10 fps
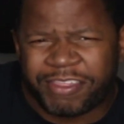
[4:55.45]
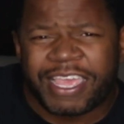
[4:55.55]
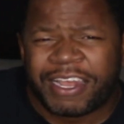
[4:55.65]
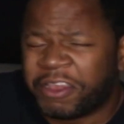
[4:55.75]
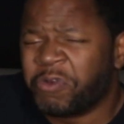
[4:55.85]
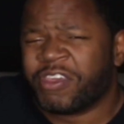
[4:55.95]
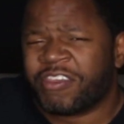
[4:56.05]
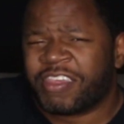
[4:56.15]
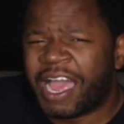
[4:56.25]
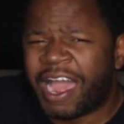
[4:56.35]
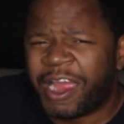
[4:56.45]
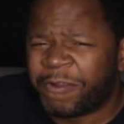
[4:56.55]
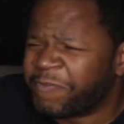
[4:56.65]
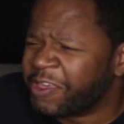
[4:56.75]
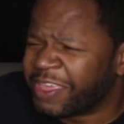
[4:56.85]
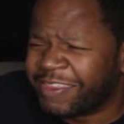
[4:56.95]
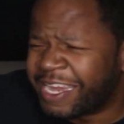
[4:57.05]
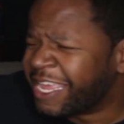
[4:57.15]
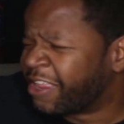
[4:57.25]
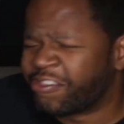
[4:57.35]
he loses the iron fist, and then
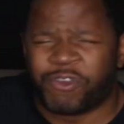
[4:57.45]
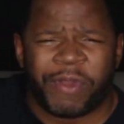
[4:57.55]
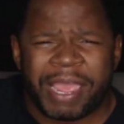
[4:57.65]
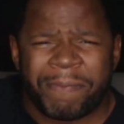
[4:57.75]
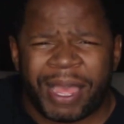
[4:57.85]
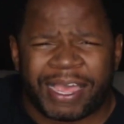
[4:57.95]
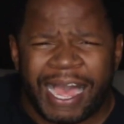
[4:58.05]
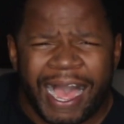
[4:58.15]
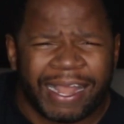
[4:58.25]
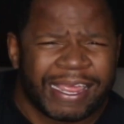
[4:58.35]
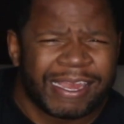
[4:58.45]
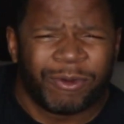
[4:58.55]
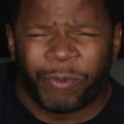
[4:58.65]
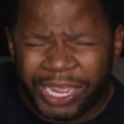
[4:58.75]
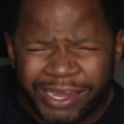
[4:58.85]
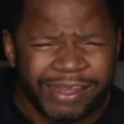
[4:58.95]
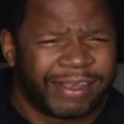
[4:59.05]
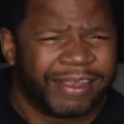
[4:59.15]
he gets trained by Colleen Wing?